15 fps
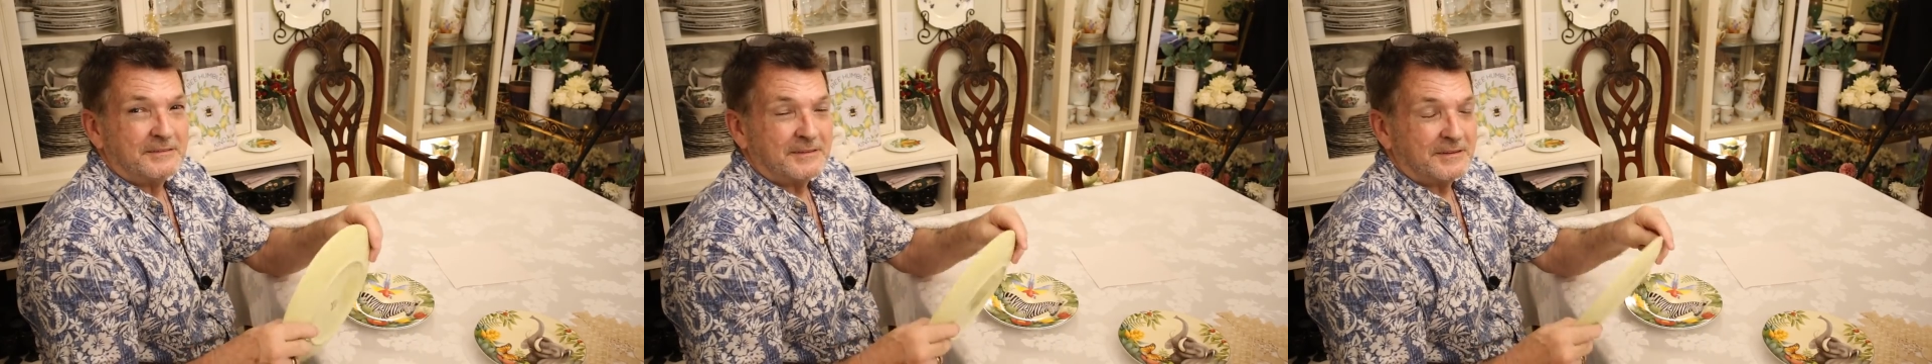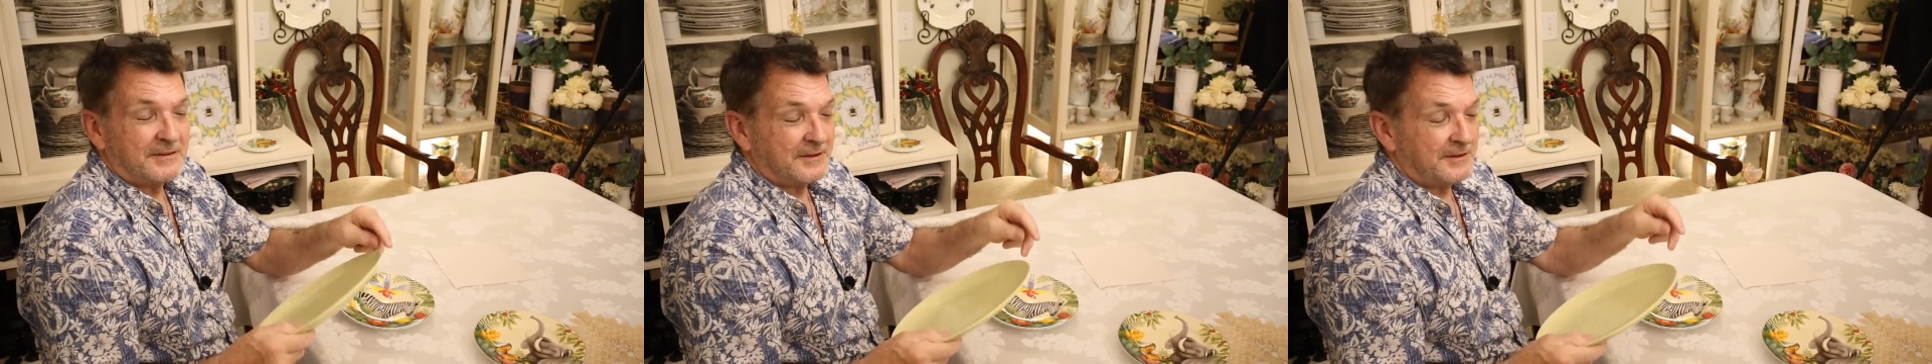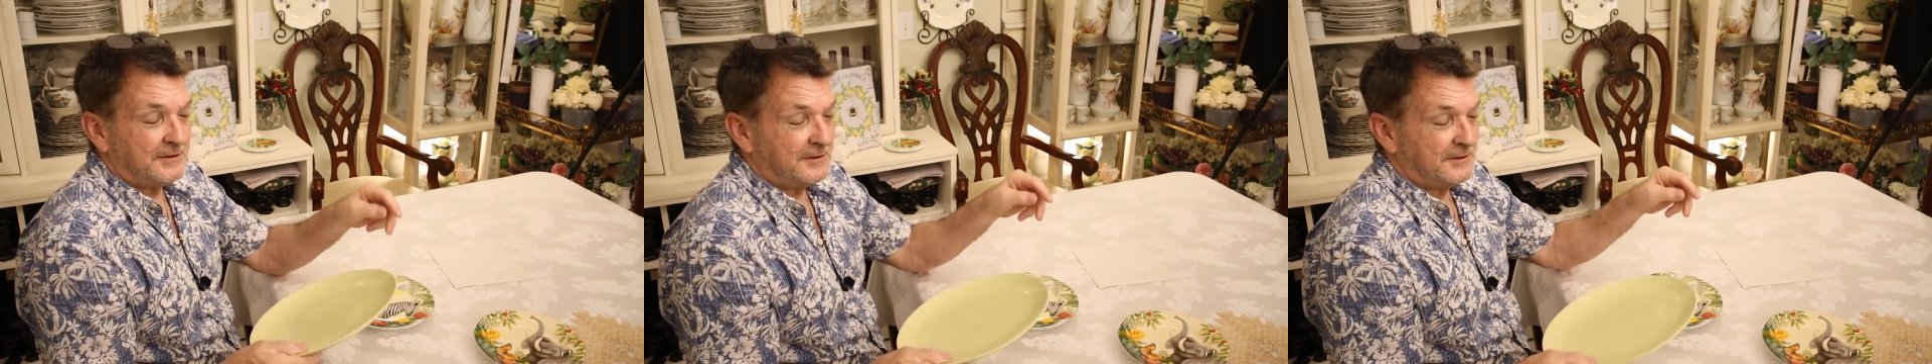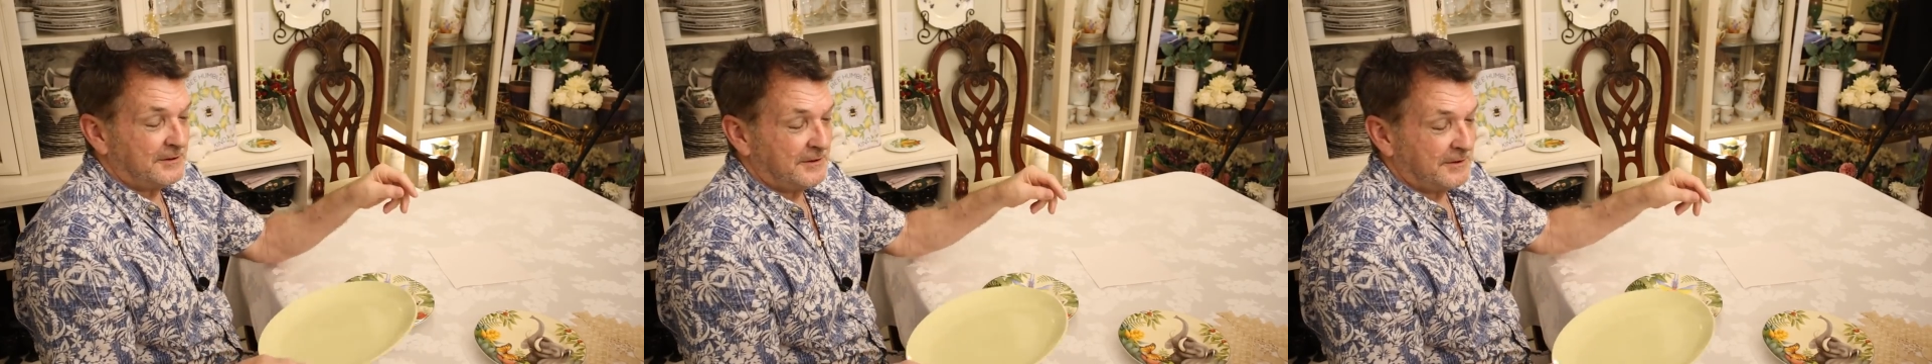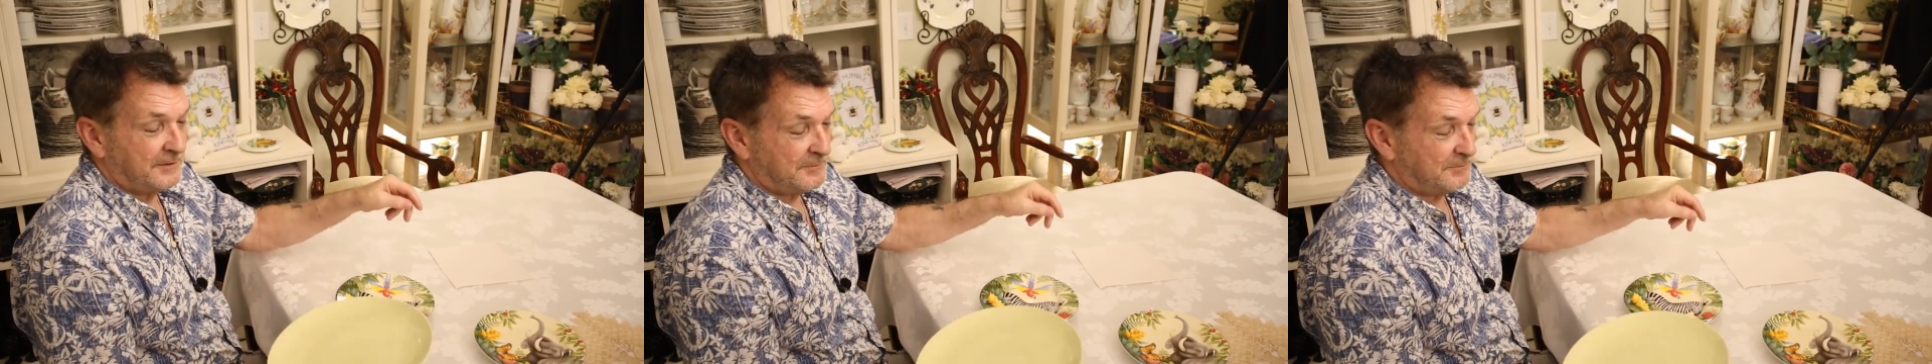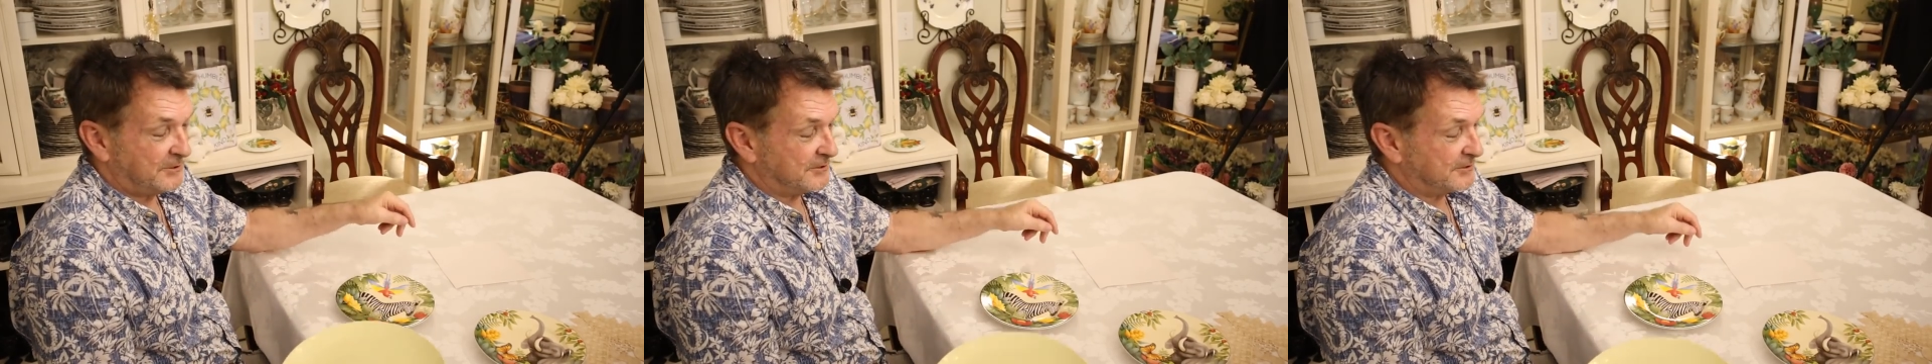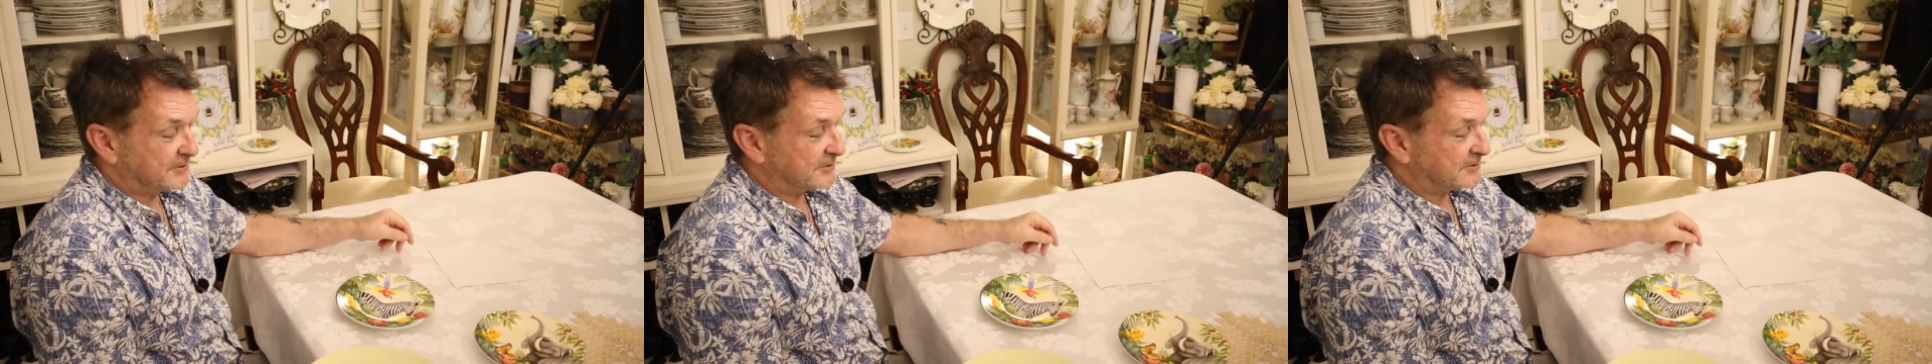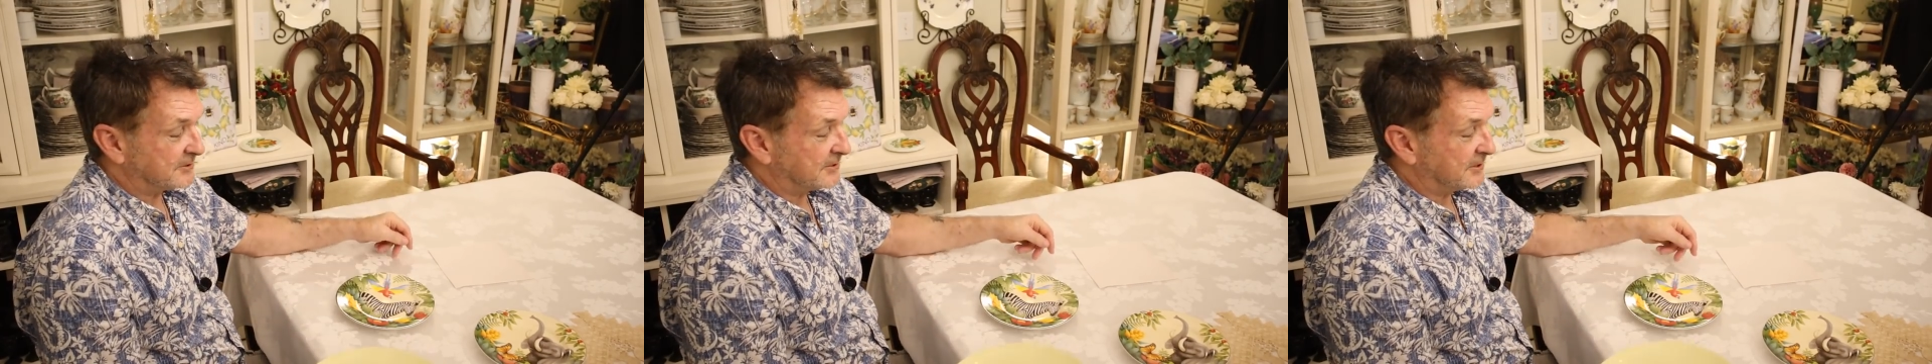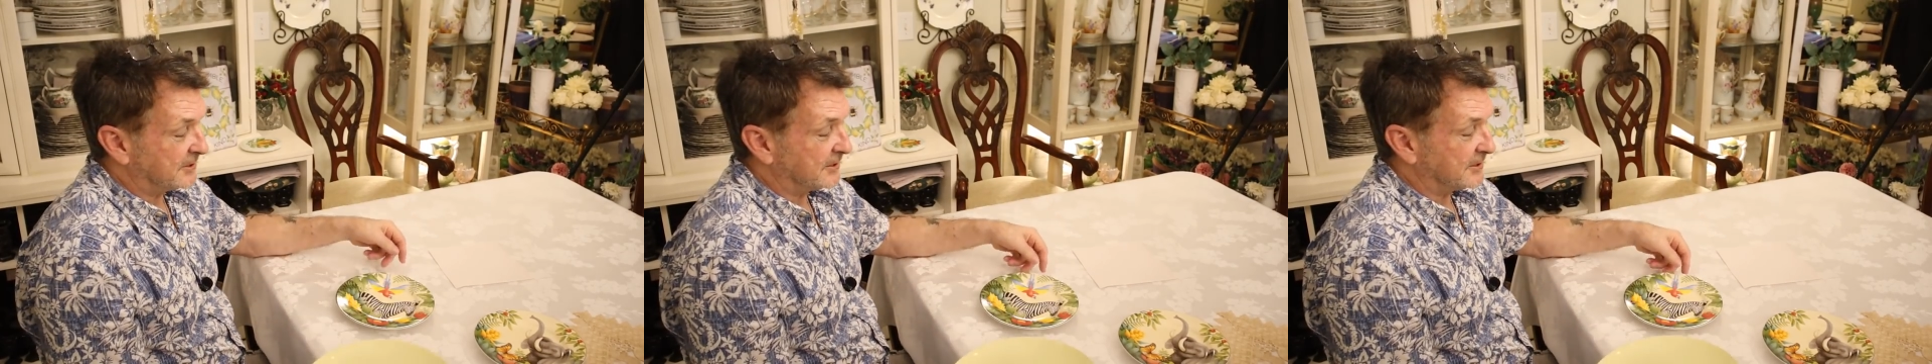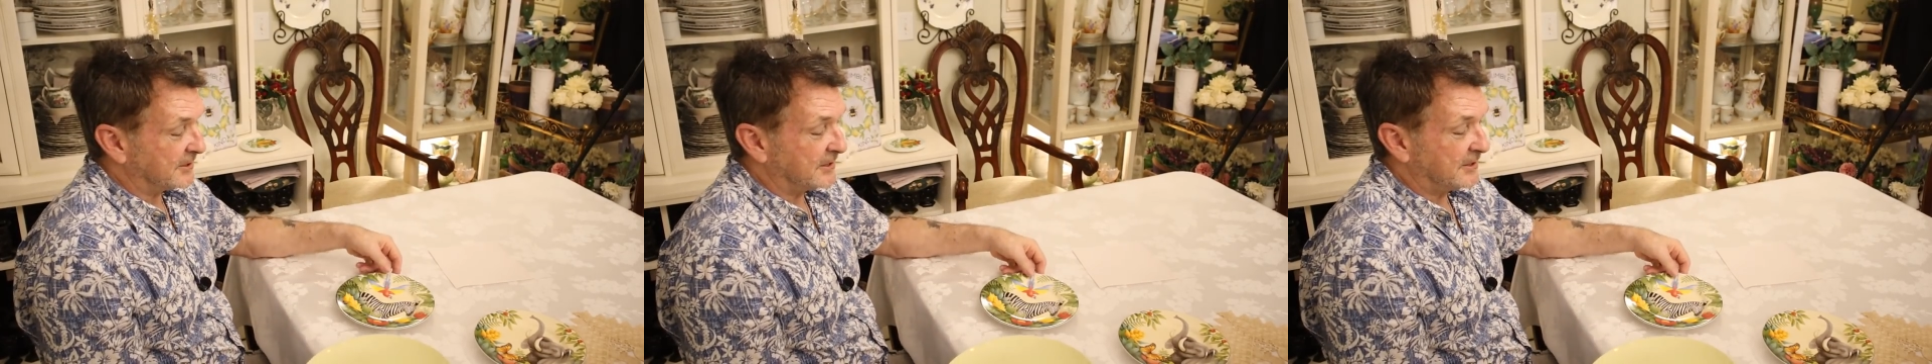okay? But look at the
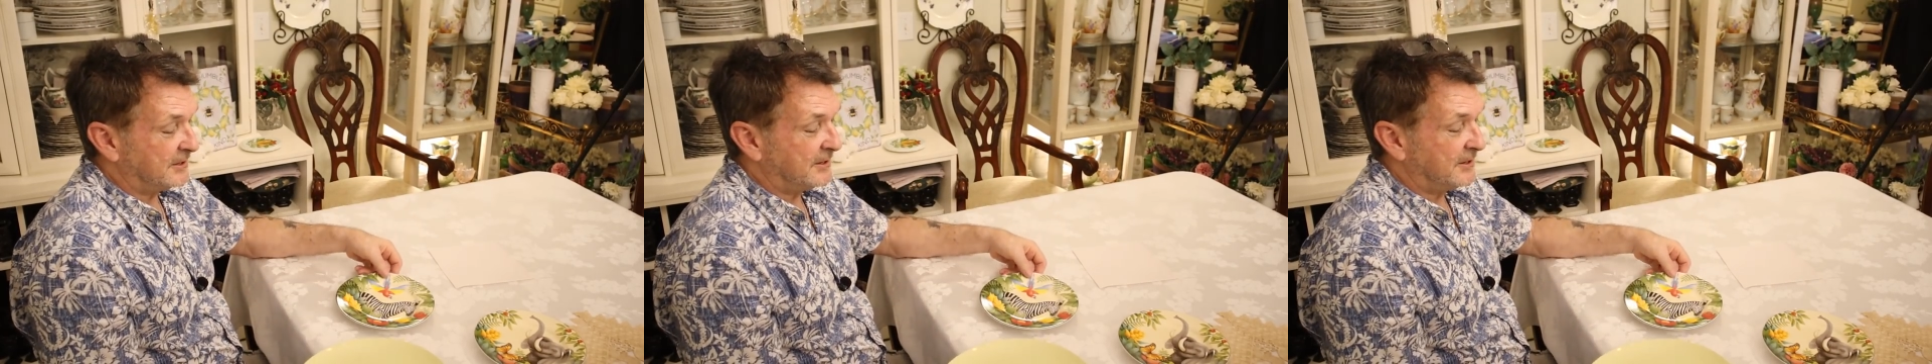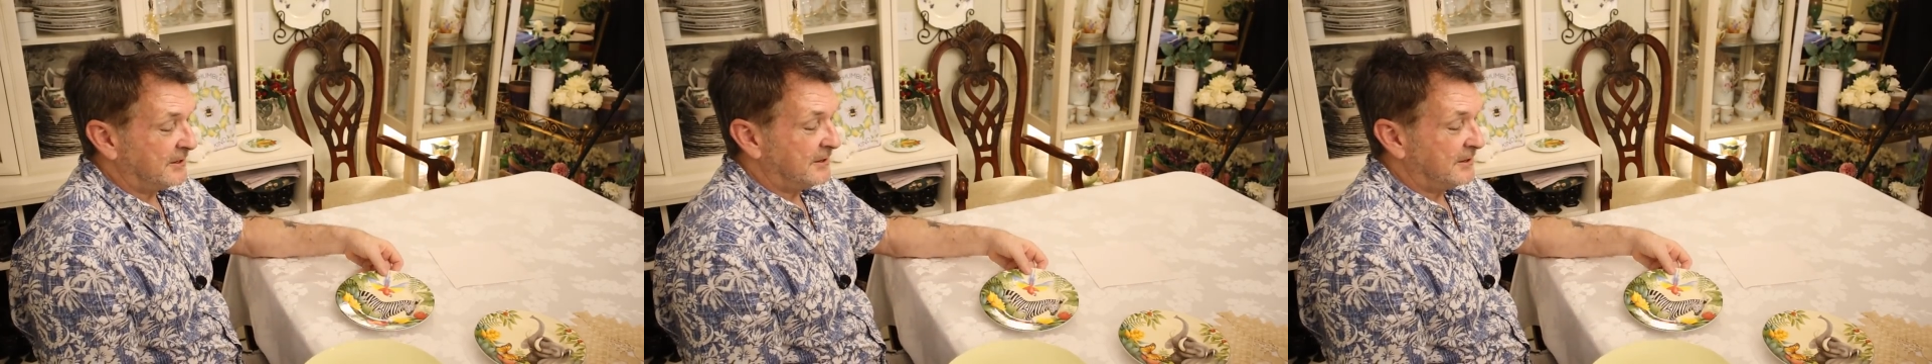color.